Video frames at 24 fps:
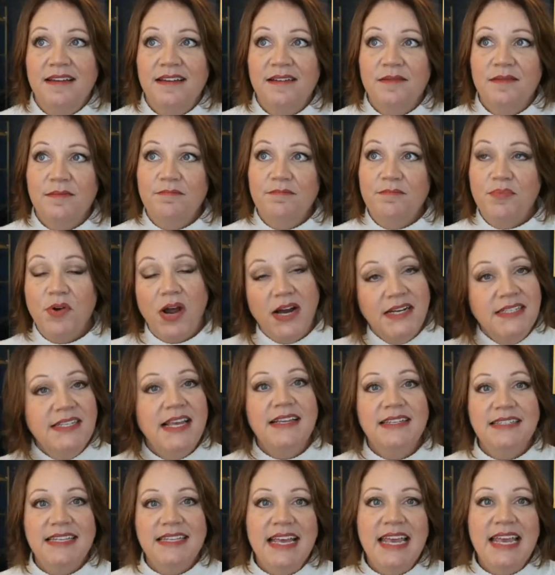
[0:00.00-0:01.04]

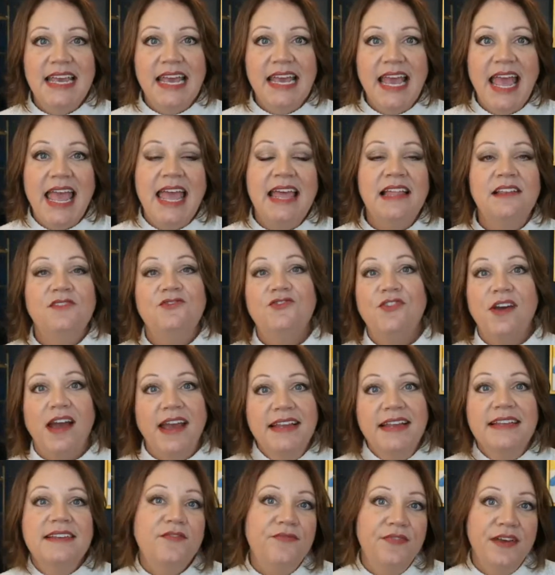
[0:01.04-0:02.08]
processing and
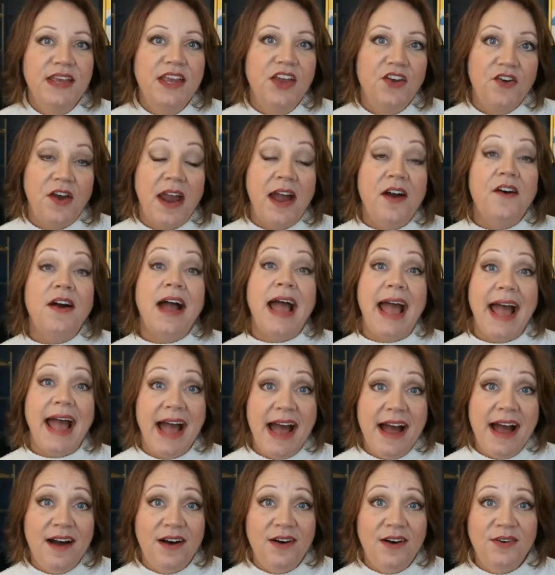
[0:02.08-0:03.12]
trying to figure out
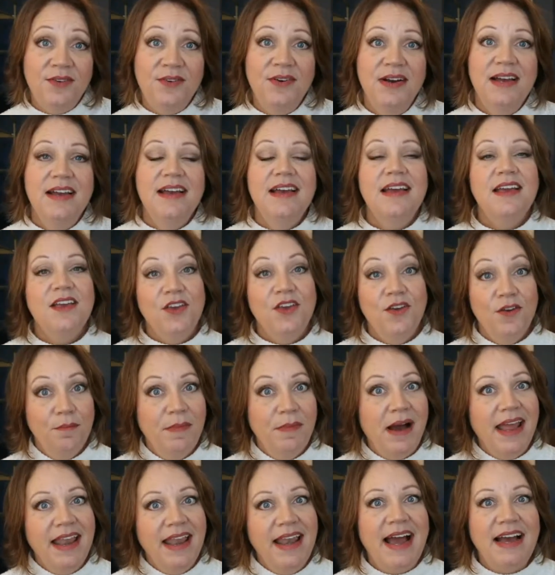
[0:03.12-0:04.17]
how you
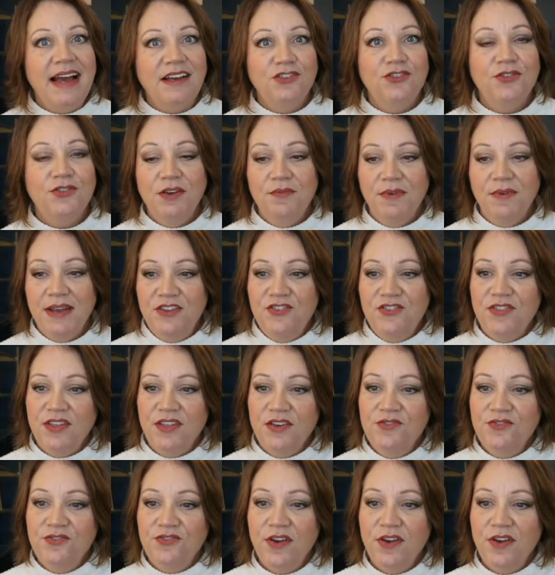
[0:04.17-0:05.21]
might actually reach
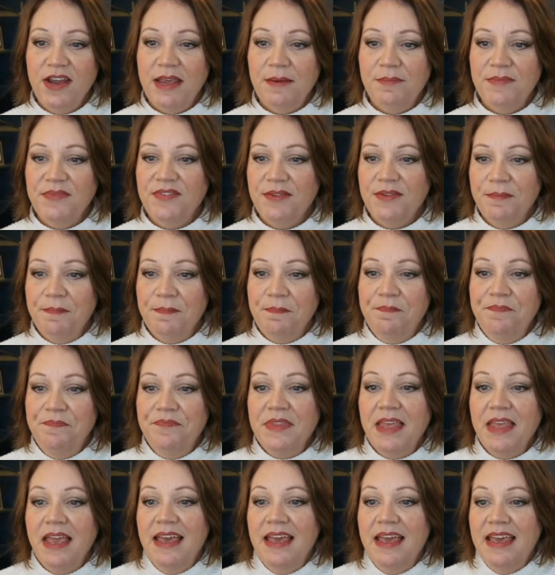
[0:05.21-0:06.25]
those dreams.
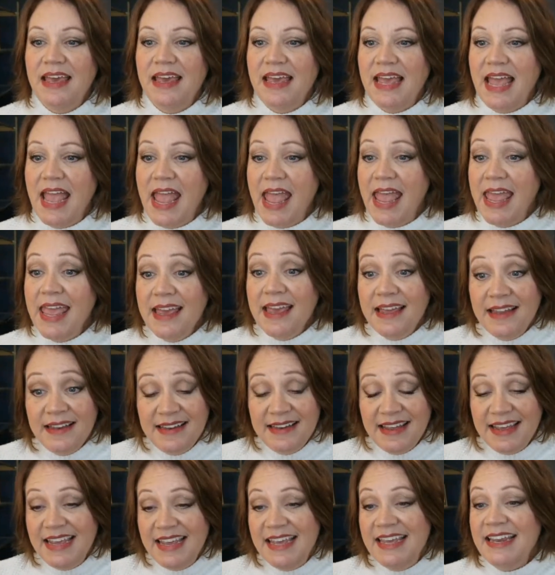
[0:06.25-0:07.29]
And
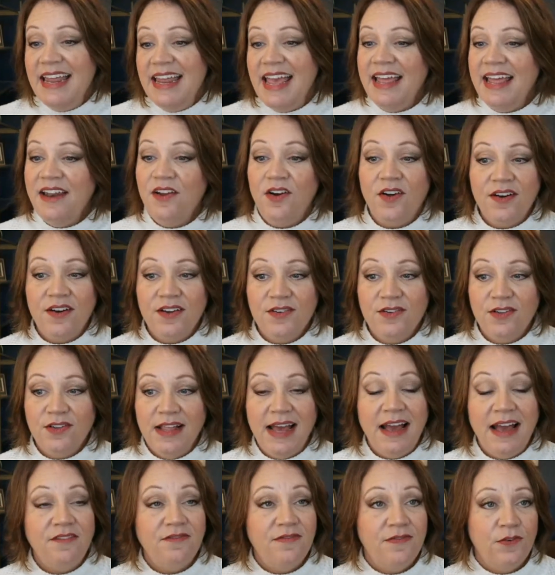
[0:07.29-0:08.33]
in an article
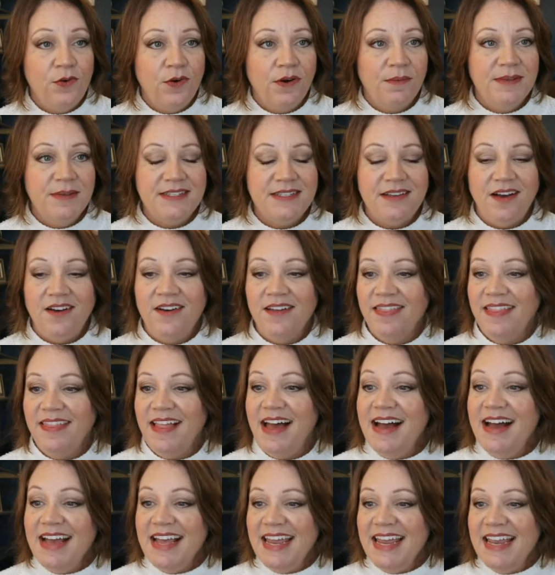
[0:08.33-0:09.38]
at Forbes
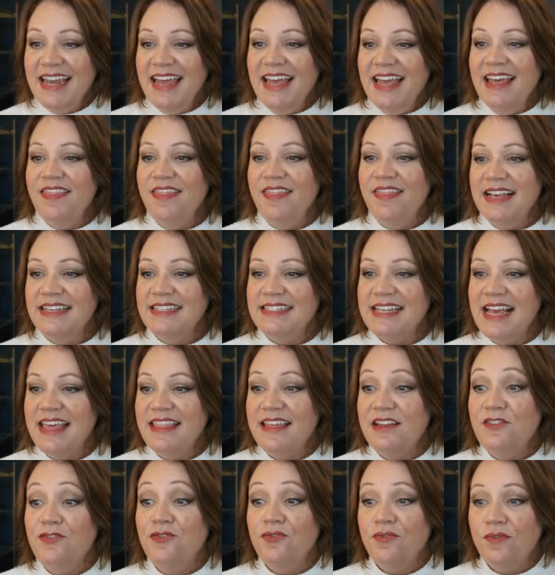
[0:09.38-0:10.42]
Online, they say
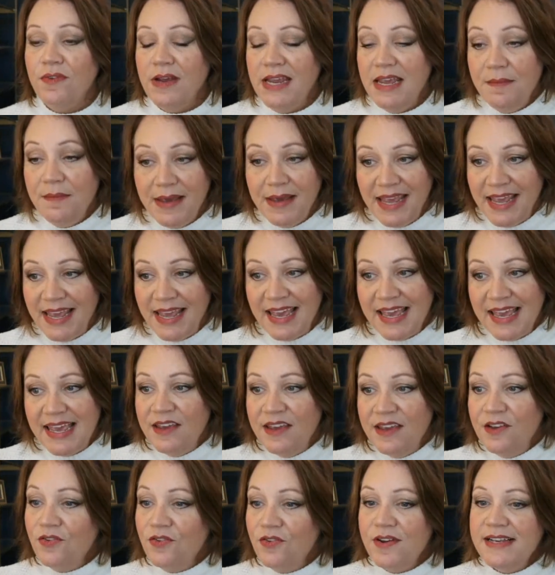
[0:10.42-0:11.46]
that dreaming
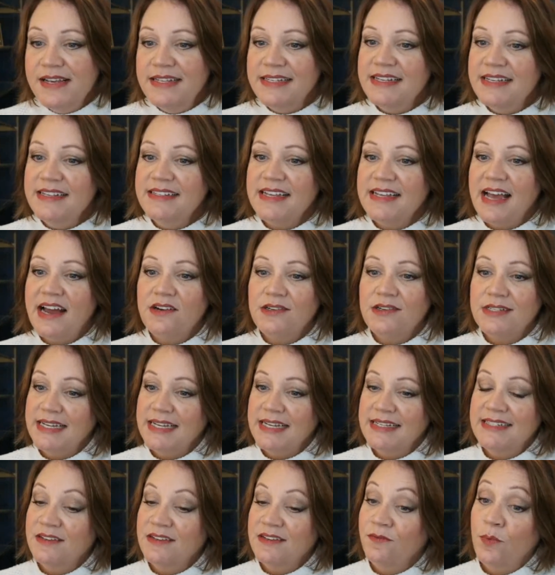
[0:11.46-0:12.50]
increases our
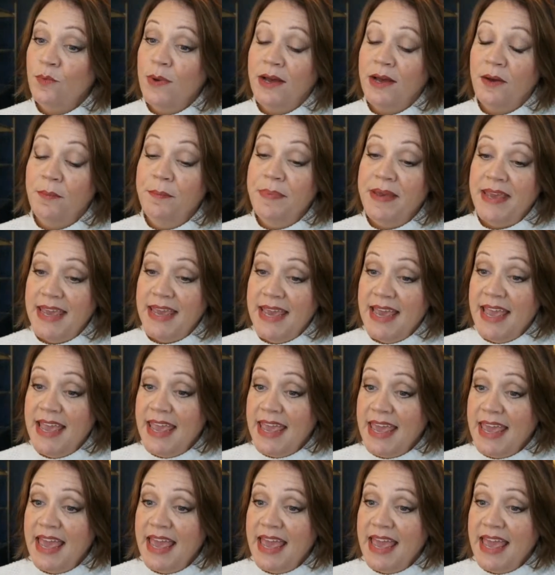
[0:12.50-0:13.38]
sense of well being